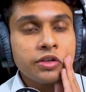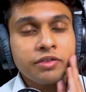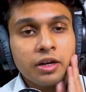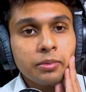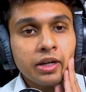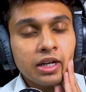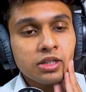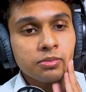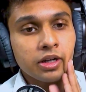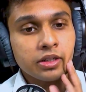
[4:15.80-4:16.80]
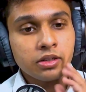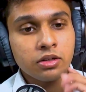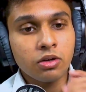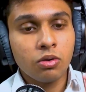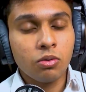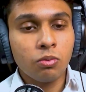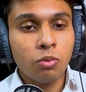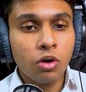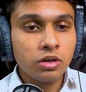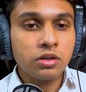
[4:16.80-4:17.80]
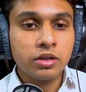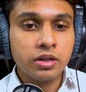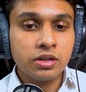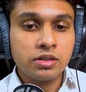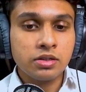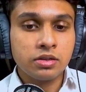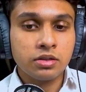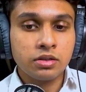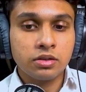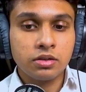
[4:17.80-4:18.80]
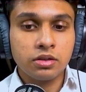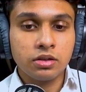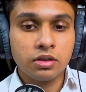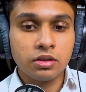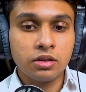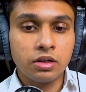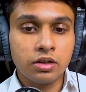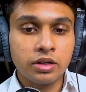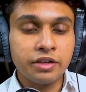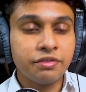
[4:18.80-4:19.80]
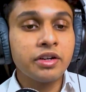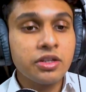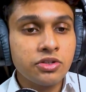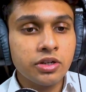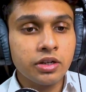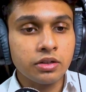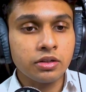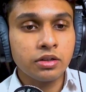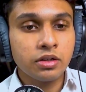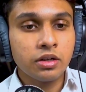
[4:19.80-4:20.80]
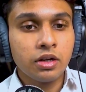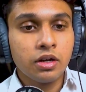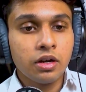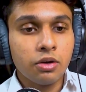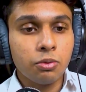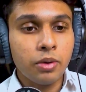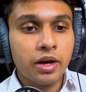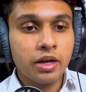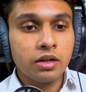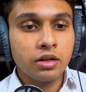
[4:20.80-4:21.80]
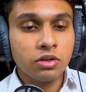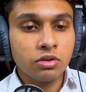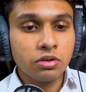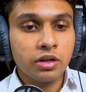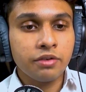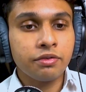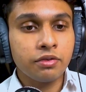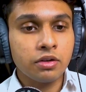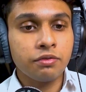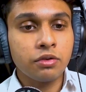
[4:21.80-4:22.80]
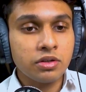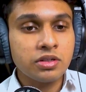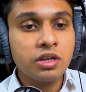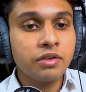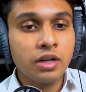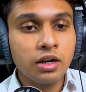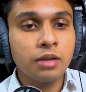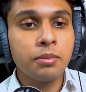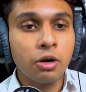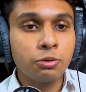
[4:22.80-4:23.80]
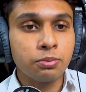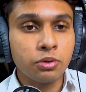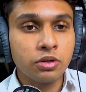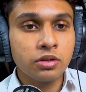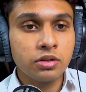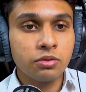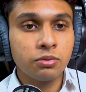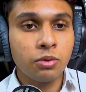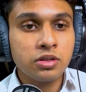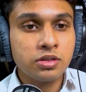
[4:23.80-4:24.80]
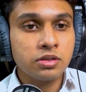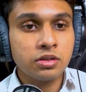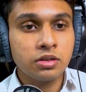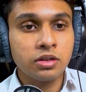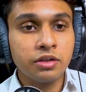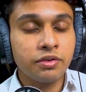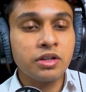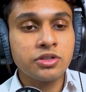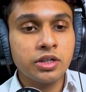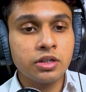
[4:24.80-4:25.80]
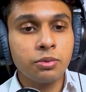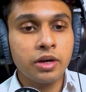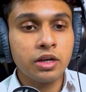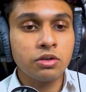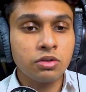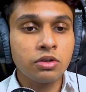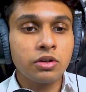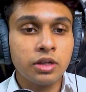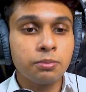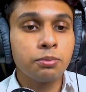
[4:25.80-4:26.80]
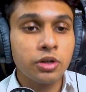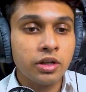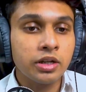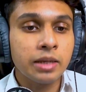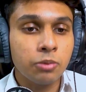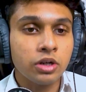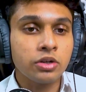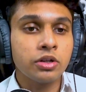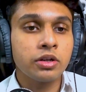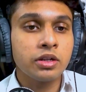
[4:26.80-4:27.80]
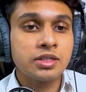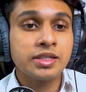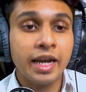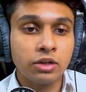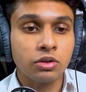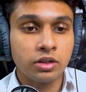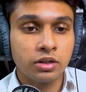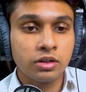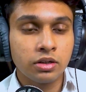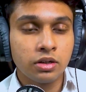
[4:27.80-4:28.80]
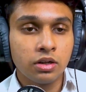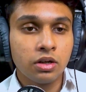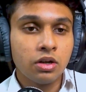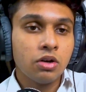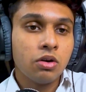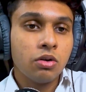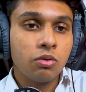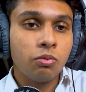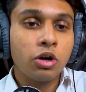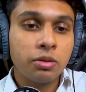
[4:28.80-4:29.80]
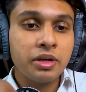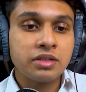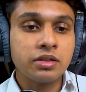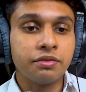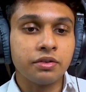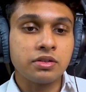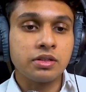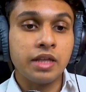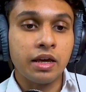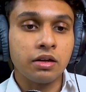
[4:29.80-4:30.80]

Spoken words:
if I may ask Martin, what is the differentiator where if you receive an LLM output, what's the differentiator where you can put your name on it or you can sign on it? What makes the difference there?